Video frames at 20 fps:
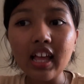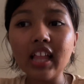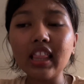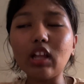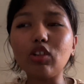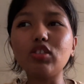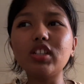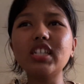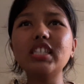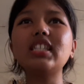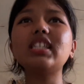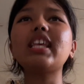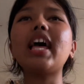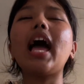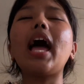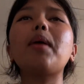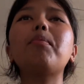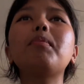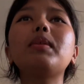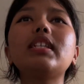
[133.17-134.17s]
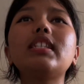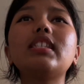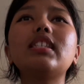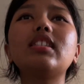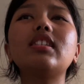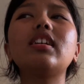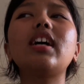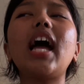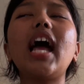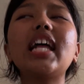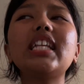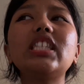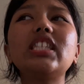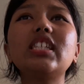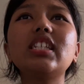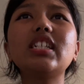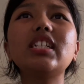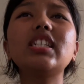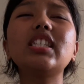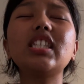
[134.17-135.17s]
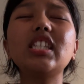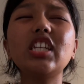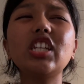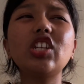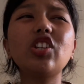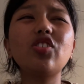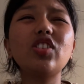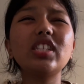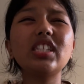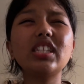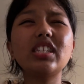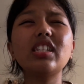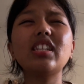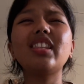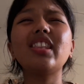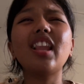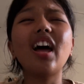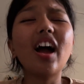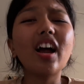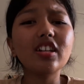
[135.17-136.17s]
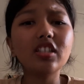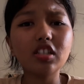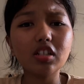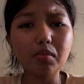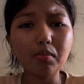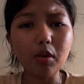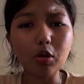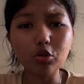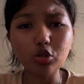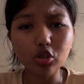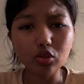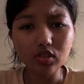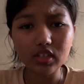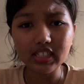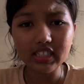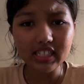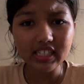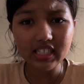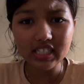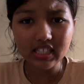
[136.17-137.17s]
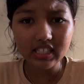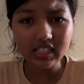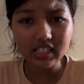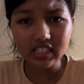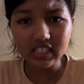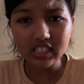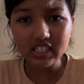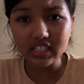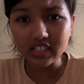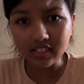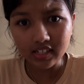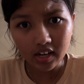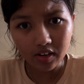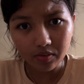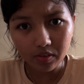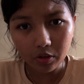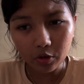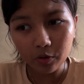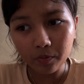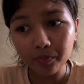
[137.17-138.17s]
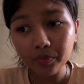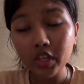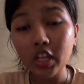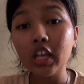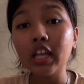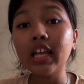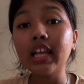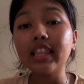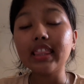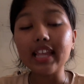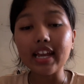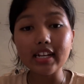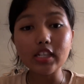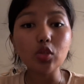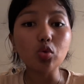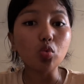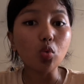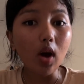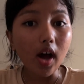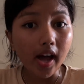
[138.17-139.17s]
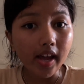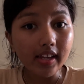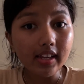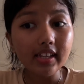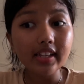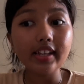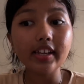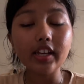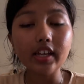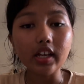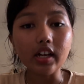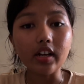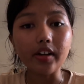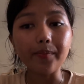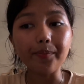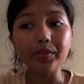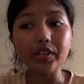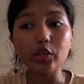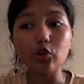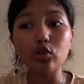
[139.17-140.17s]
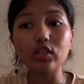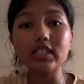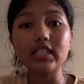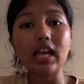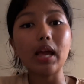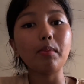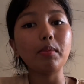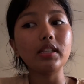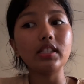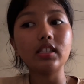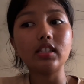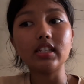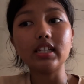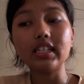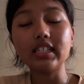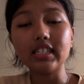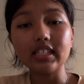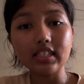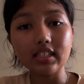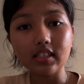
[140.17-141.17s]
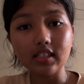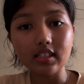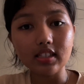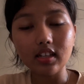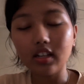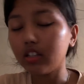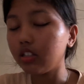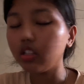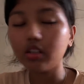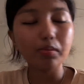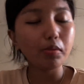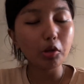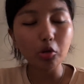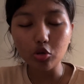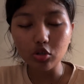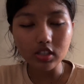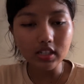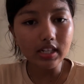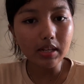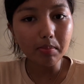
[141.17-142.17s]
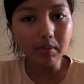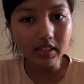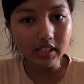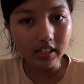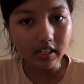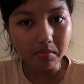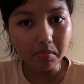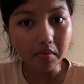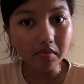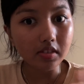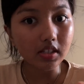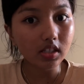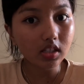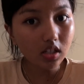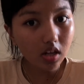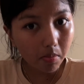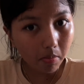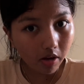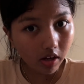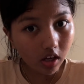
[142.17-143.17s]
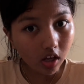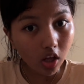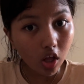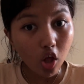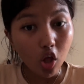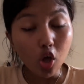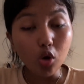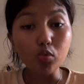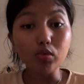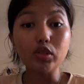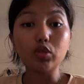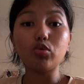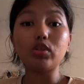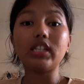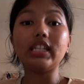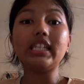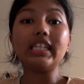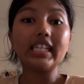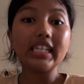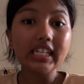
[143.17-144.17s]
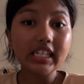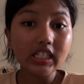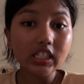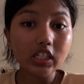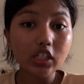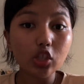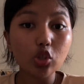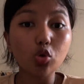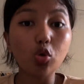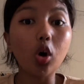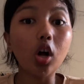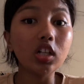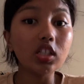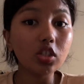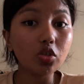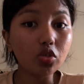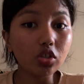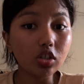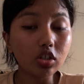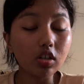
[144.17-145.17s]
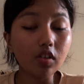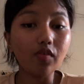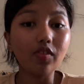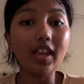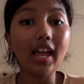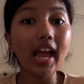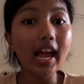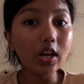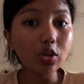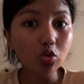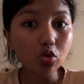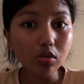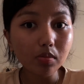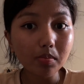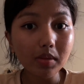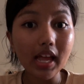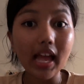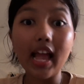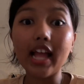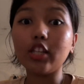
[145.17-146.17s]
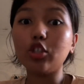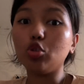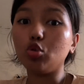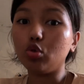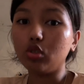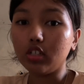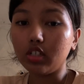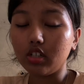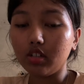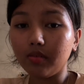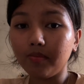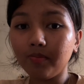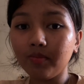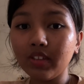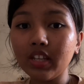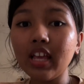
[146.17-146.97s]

Now this happens, the HCl is increased in a large amount during this scenario. That is why it will damage the mucosal epithelium of the stomach, which will lead to ulceration of the antrum and duodenum.